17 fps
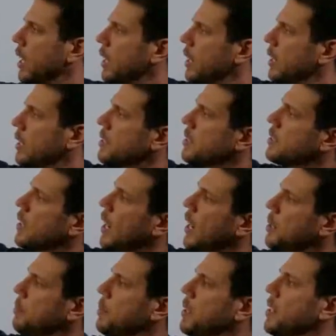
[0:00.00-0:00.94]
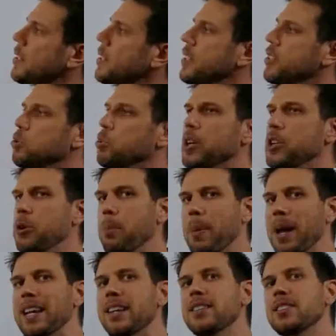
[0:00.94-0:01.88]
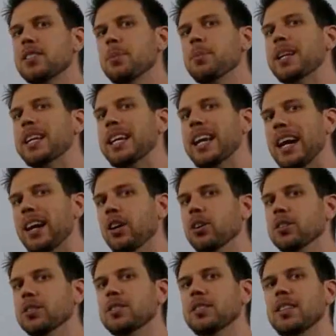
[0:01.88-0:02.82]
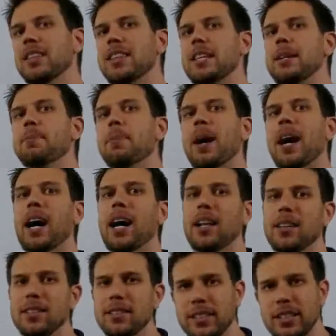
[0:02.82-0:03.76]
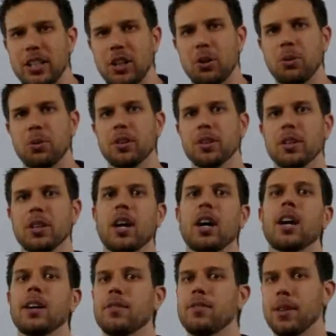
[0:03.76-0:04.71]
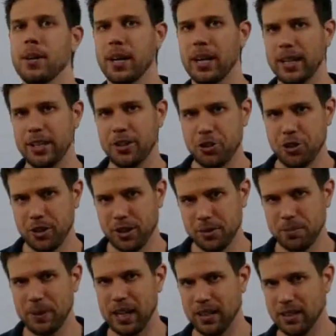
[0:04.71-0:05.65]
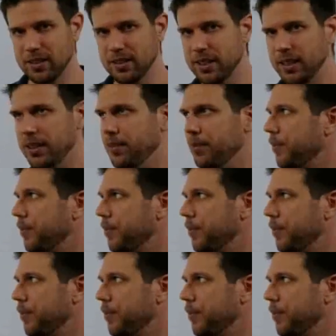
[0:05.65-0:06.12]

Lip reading: Assignment is when you make somebody else the policy owner of the insurance policy.